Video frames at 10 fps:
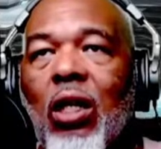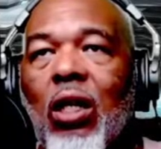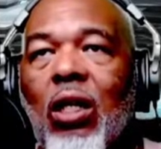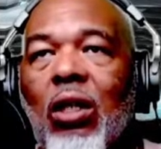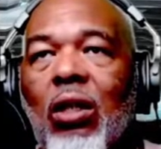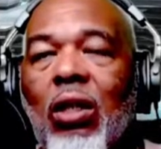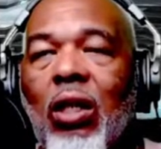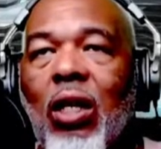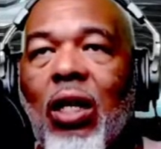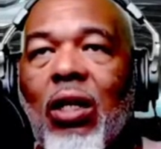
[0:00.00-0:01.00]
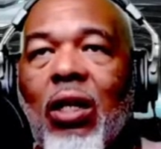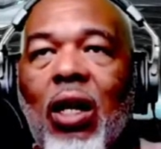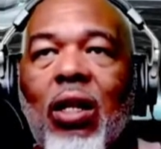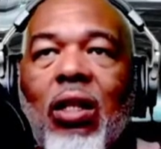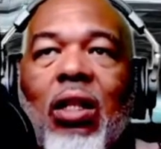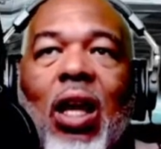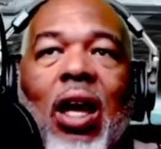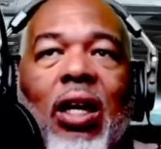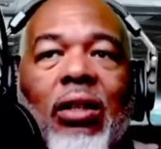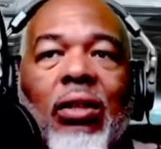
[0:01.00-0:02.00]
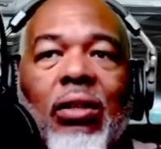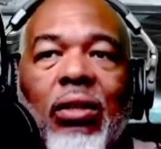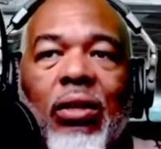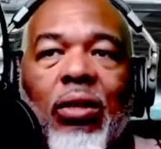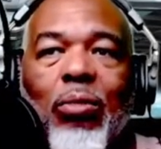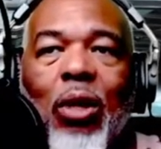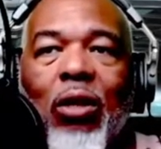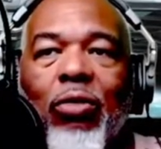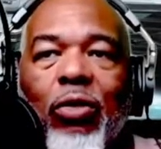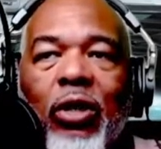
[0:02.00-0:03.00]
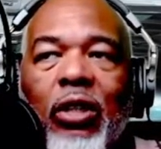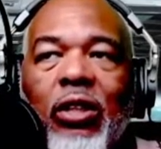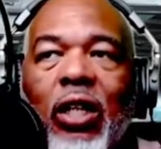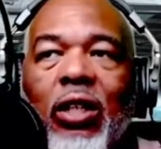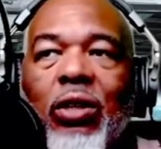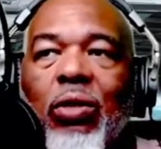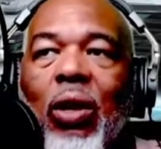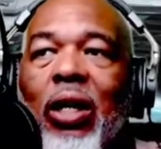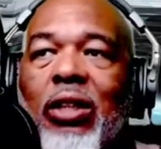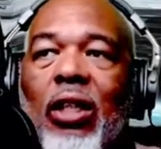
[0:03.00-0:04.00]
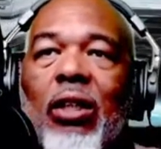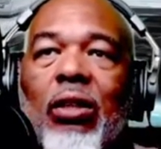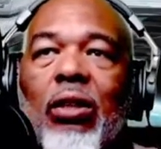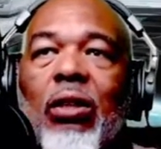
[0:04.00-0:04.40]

Uh, and, and that, my friend, that's crazy.